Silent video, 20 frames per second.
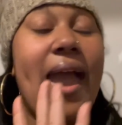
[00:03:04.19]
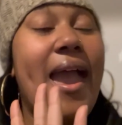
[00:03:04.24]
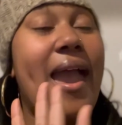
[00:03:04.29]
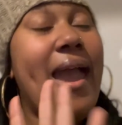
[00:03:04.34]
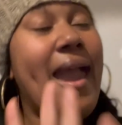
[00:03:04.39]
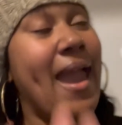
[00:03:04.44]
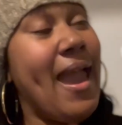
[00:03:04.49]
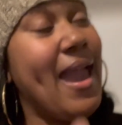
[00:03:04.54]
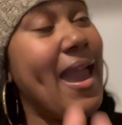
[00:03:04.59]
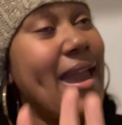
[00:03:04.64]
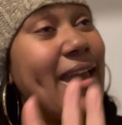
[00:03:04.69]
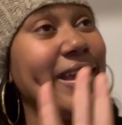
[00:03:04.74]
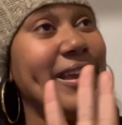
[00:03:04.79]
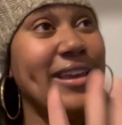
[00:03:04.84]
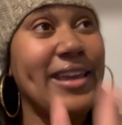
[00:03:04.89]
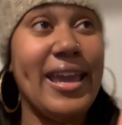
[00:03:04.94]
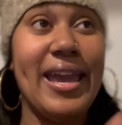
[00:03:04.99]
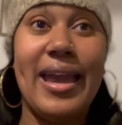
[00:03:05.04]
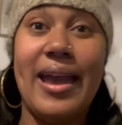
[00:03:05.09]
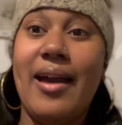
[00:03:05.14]
And
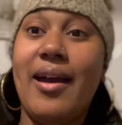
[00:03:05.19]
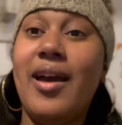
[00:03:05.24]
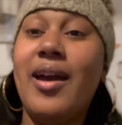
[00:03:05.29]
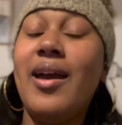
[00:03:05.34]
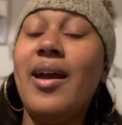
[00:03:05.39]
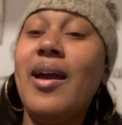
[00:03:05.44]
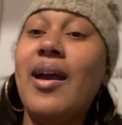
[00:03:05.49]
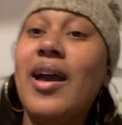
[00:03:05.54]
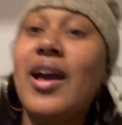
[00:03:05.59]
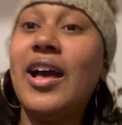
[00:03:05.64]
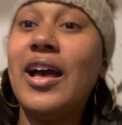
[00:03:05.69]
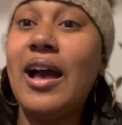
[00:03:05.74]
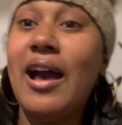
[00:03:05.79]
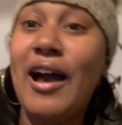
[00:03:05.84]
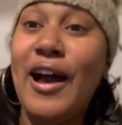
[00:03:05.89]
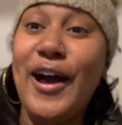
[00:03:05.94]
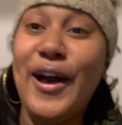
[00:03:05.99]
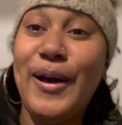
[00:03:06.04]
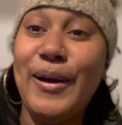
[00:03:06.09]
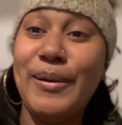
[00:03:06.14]
yeah,
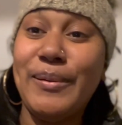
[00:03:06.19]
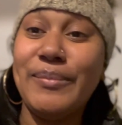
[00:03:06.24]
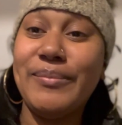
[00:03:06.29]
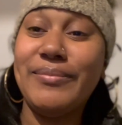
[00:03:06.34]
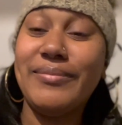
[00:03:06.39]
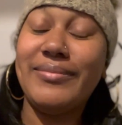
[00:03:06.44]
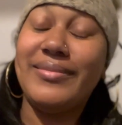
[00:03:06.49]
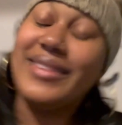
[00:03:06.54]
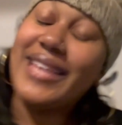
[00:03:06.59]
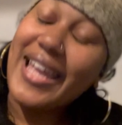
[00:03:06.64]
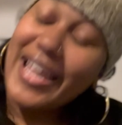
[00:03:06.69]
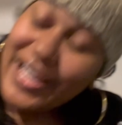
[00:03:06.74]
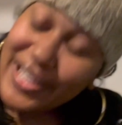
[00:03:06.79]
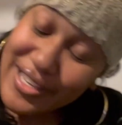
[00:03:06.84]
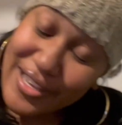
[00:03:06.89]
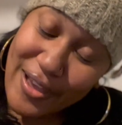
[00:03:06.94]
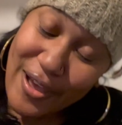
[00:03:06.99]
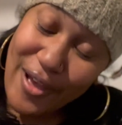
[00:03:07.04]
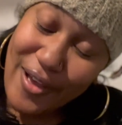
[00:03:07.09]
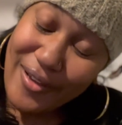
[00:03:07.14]
um, thank
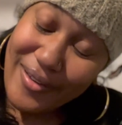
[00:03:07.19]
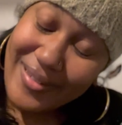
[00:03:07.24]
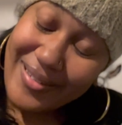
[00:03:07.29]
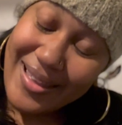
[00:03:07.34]
y'all.